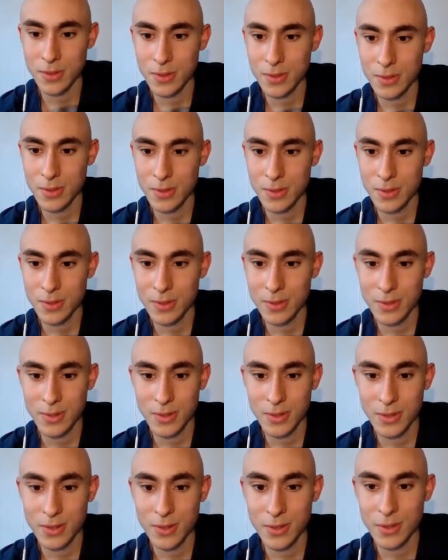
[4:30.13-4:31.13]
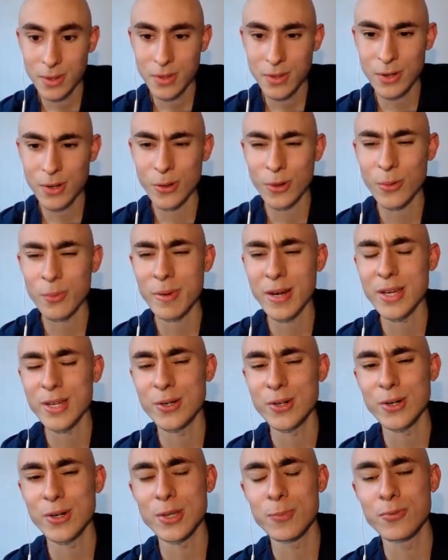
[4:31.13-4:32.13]
it. Sorry. Oh my
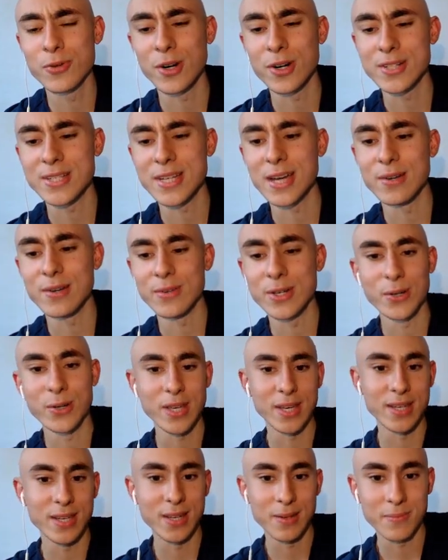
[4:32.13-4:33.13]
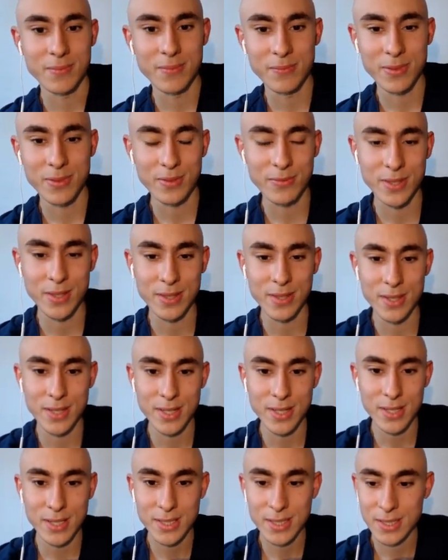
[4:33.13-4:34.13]
god, he procced out of it. Okay. Yep. Oblivion
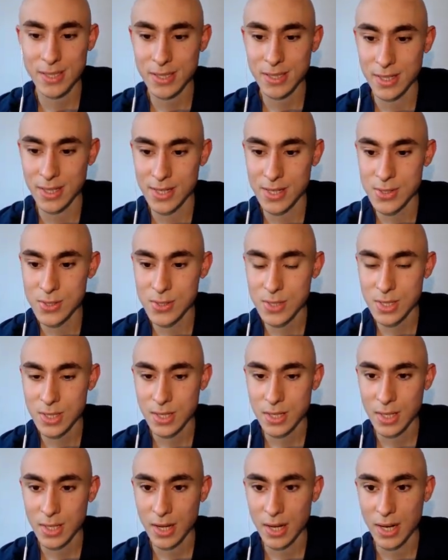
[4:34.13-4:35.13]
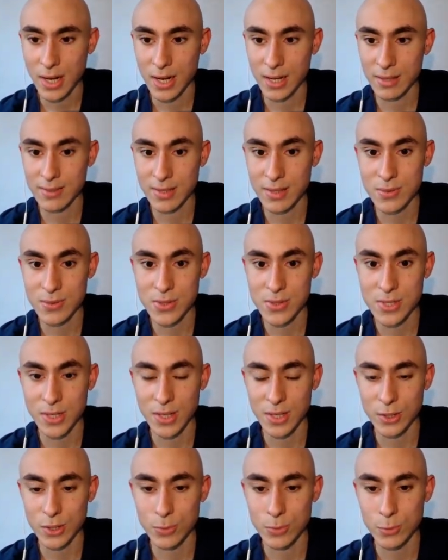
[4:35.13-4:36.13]
there. Nice. Uh, I think
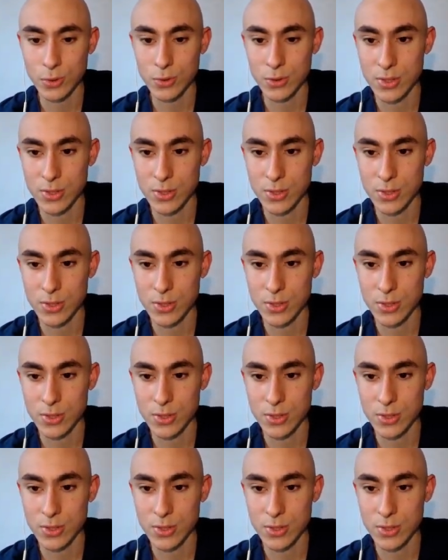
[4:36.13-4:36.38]
stun Kamun